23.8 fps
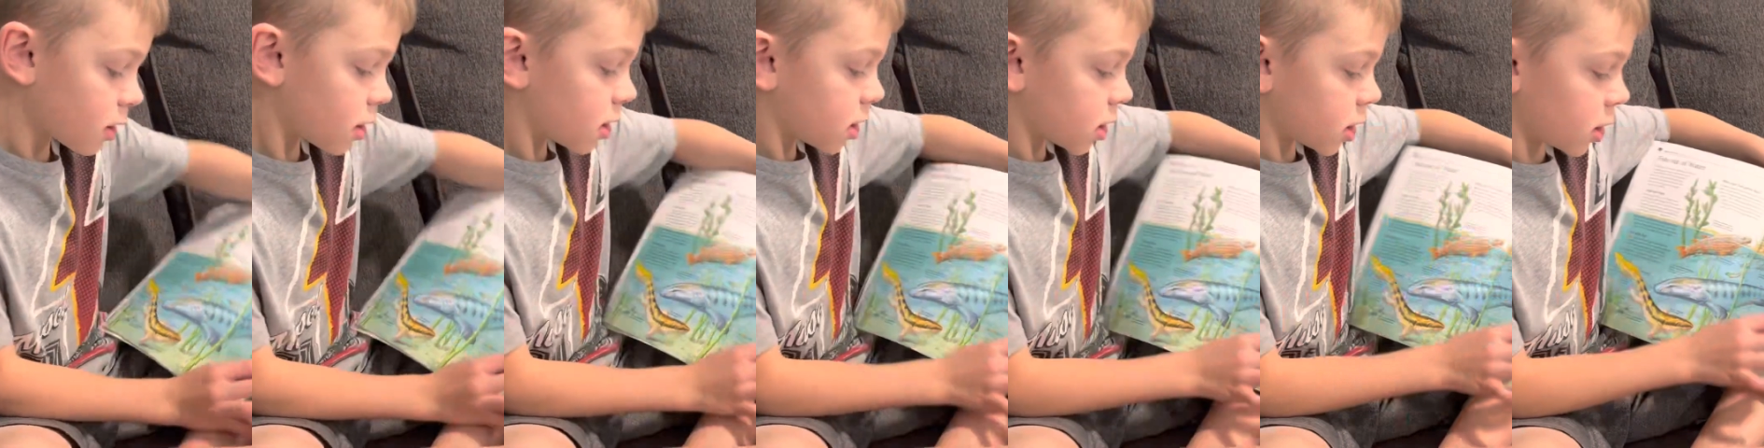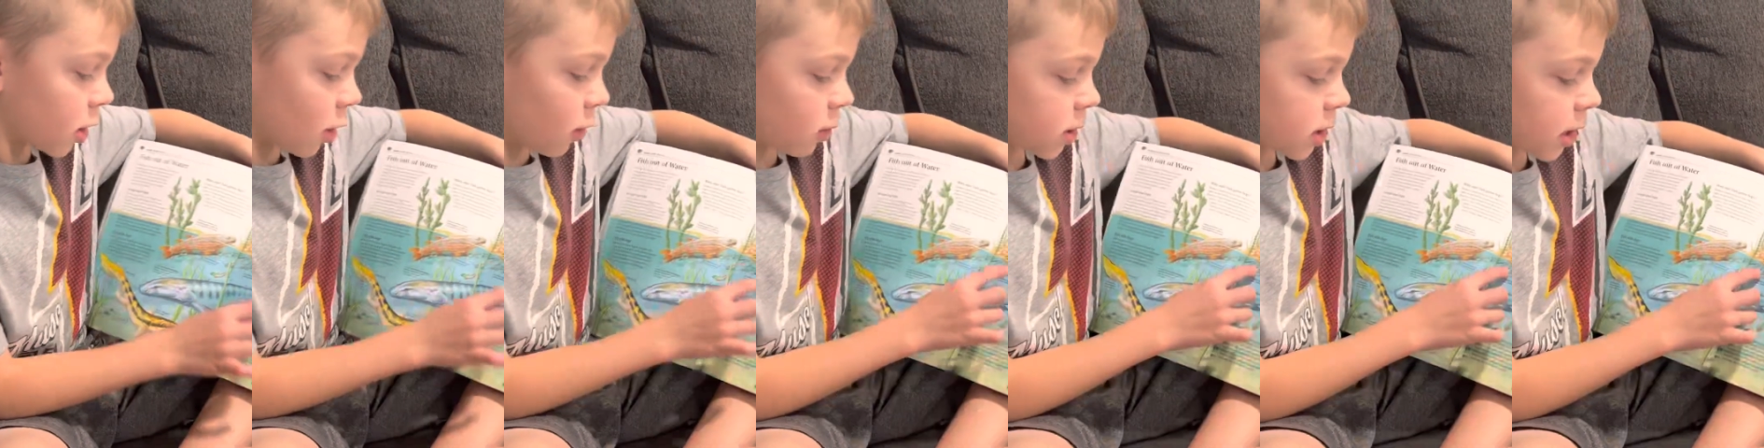
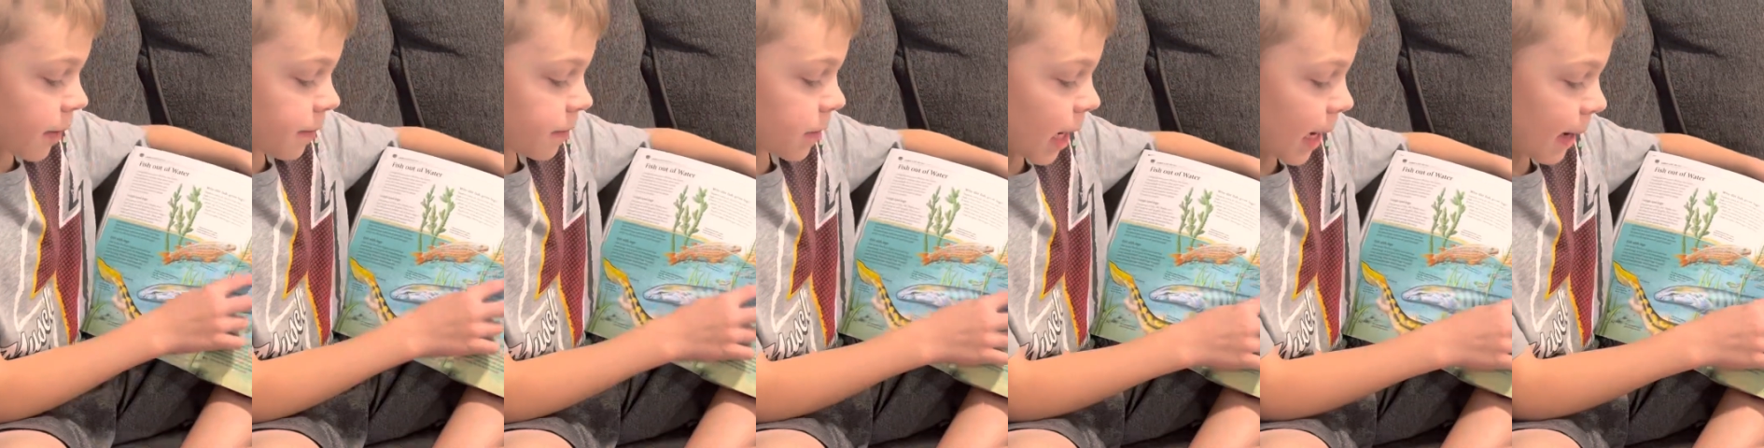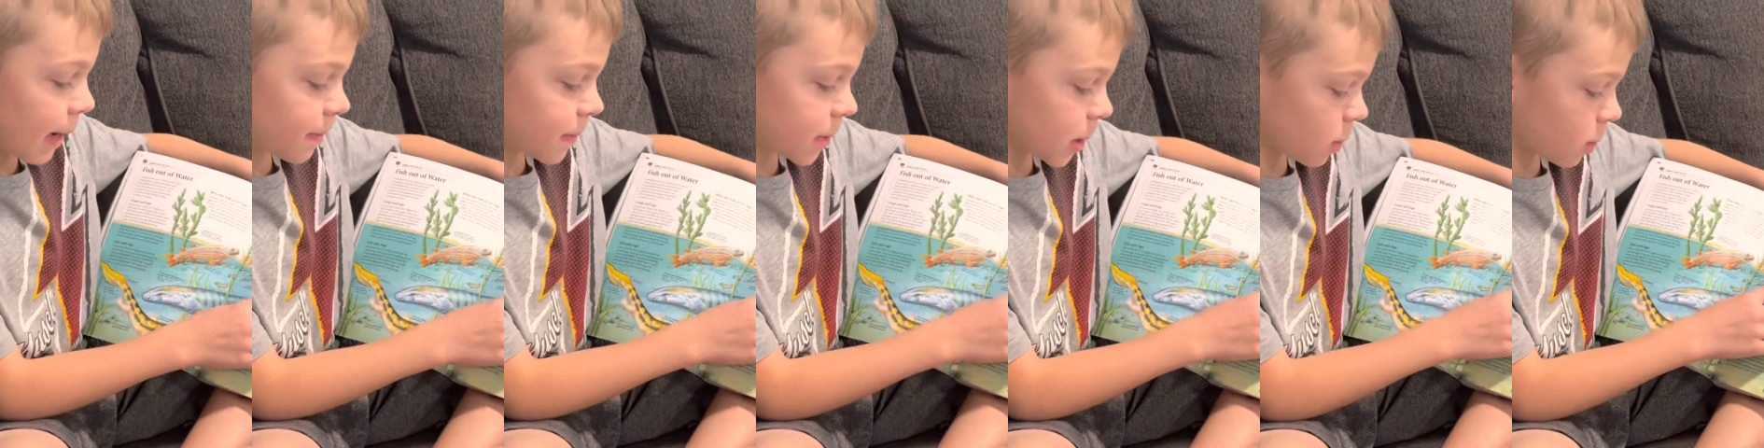So
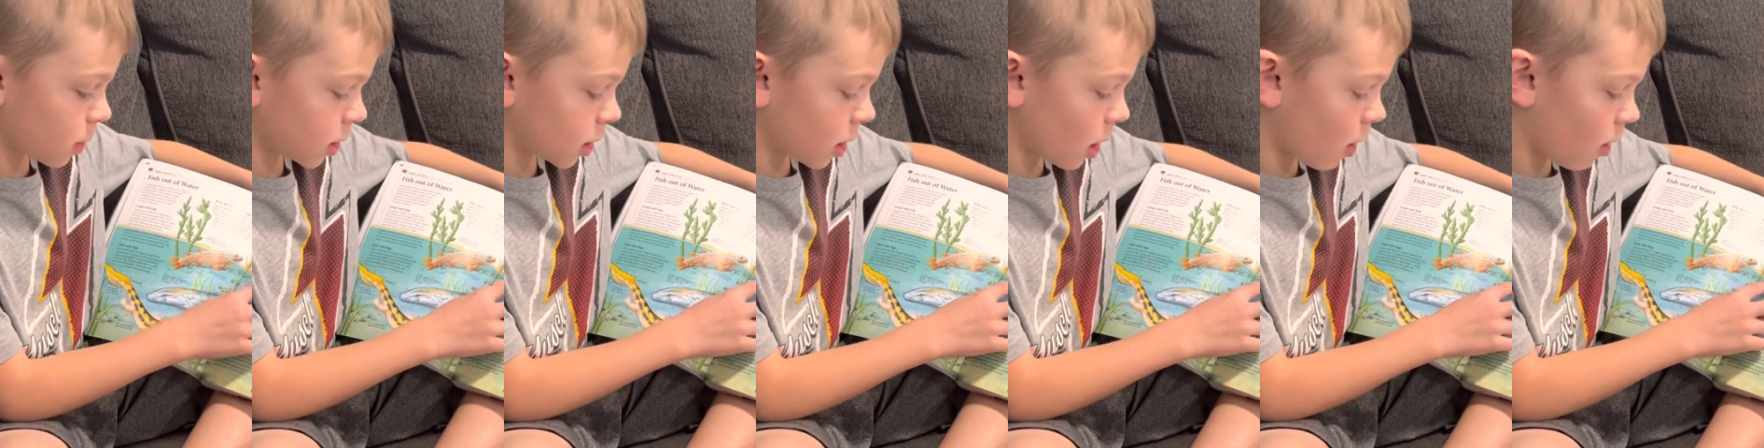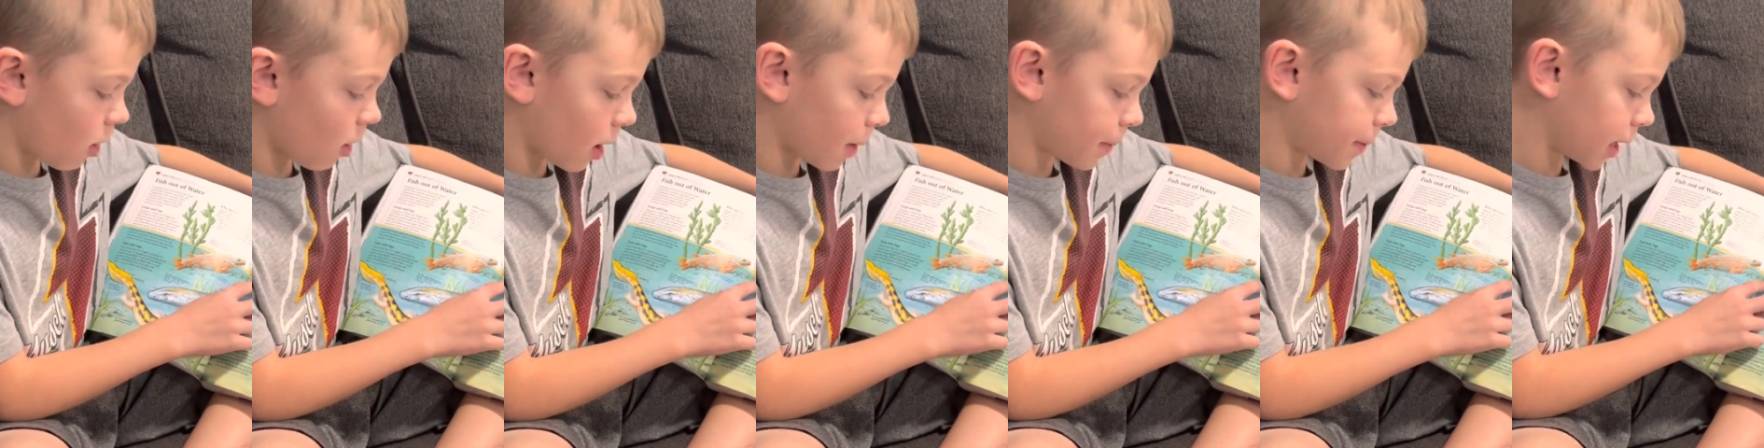sometimes it would
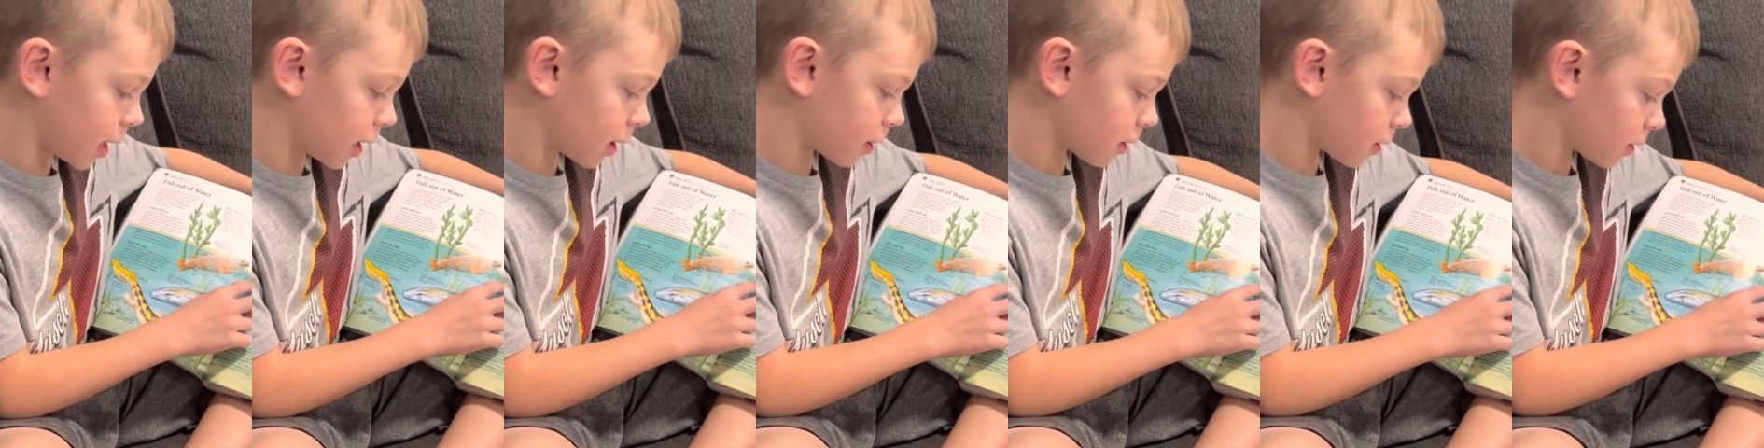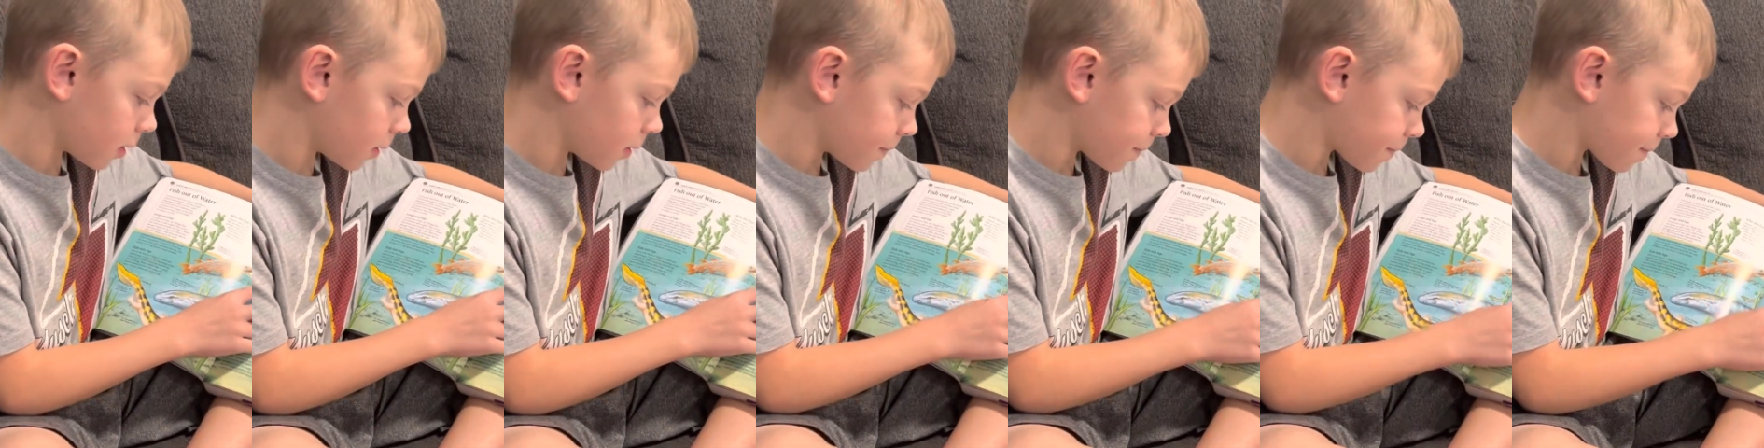go up here
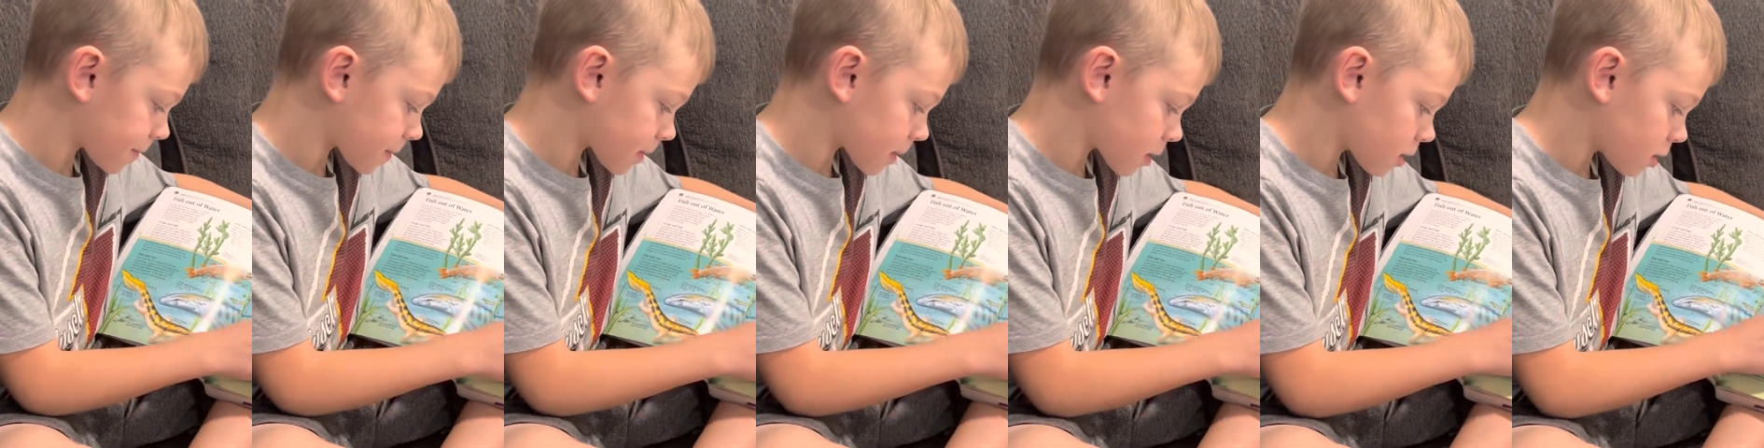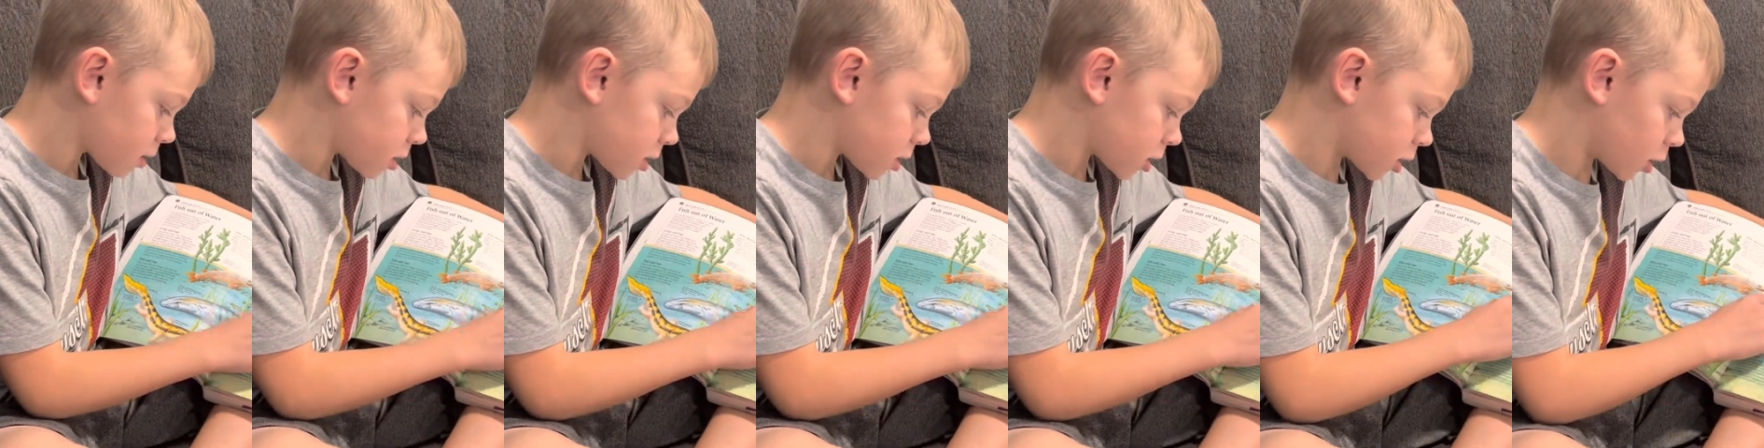
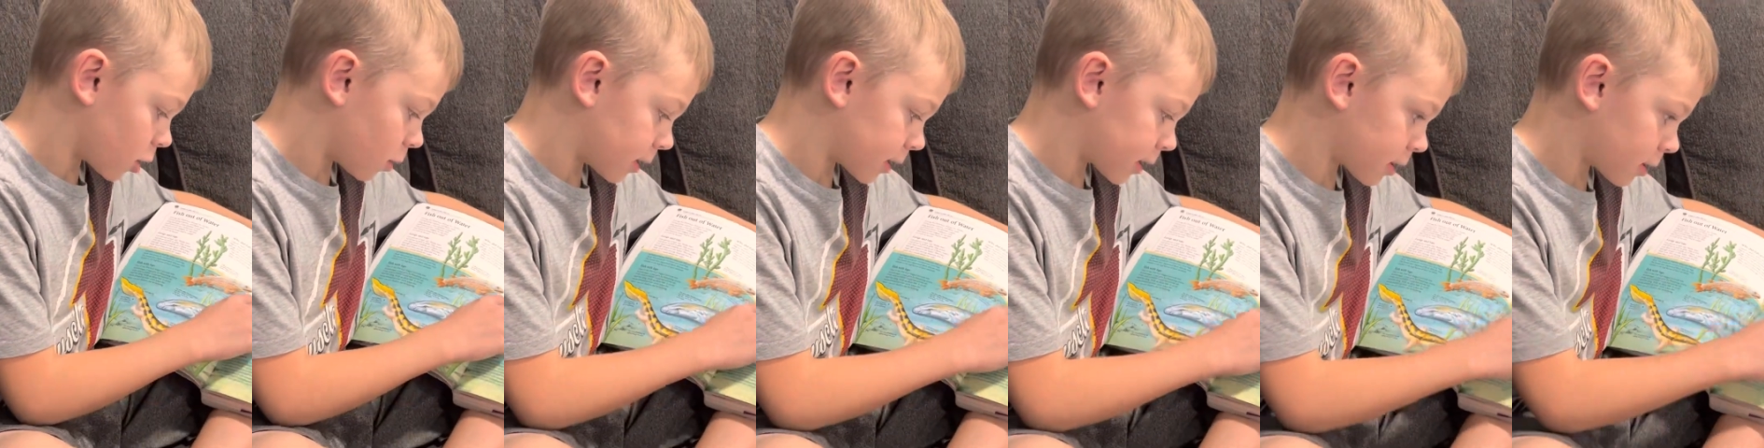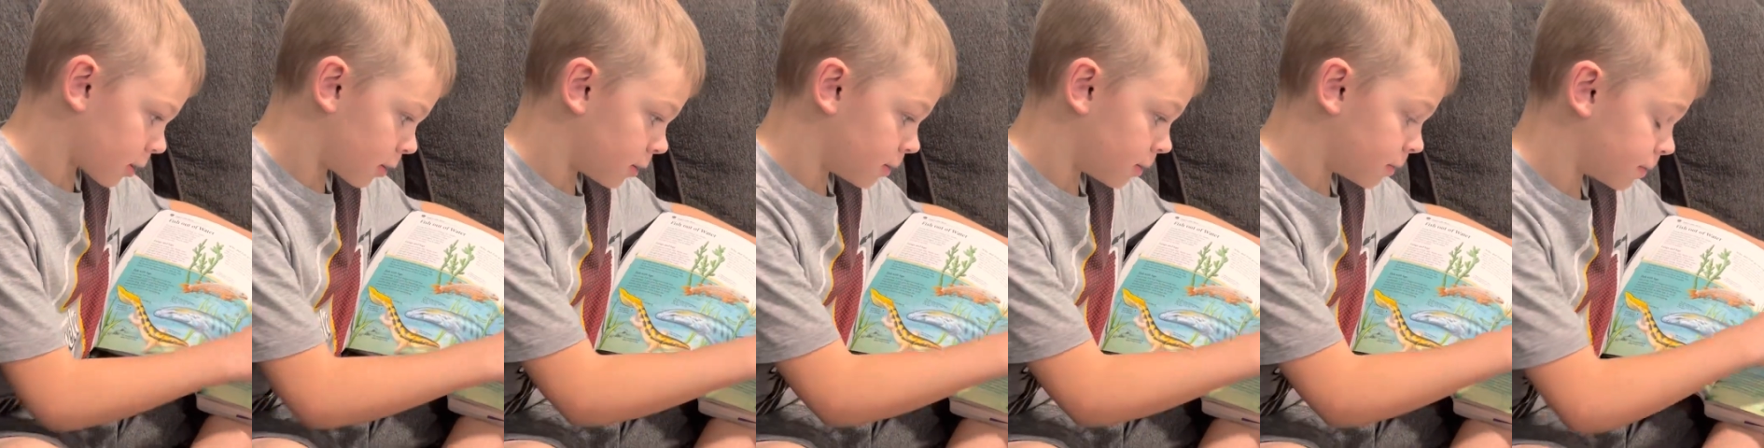so it
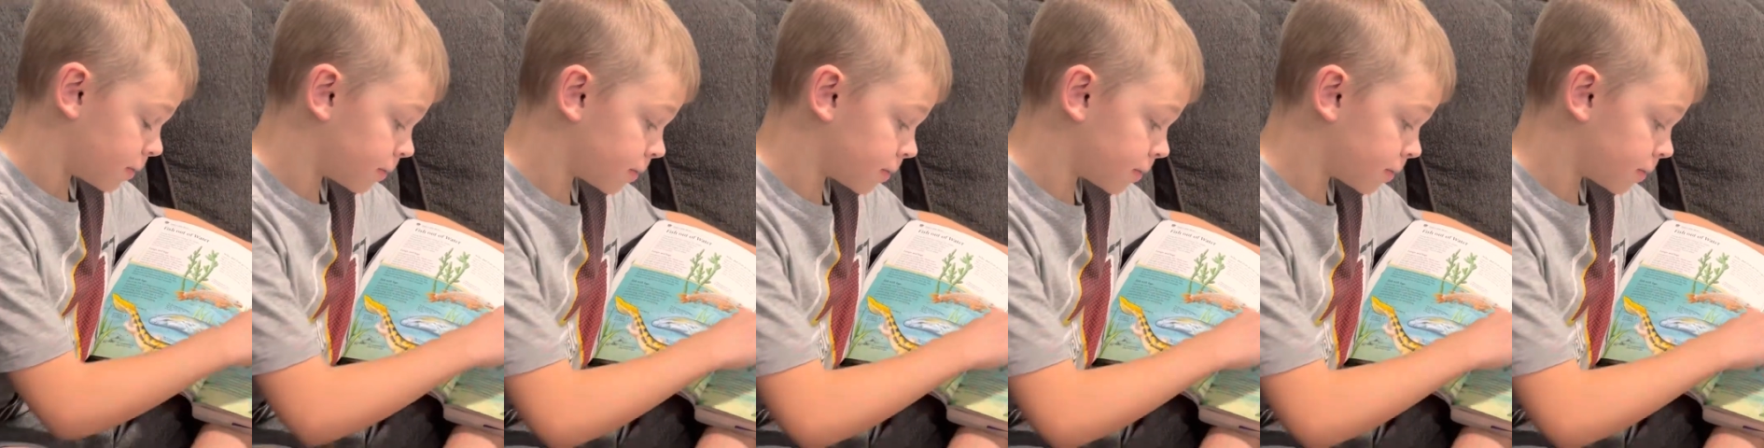could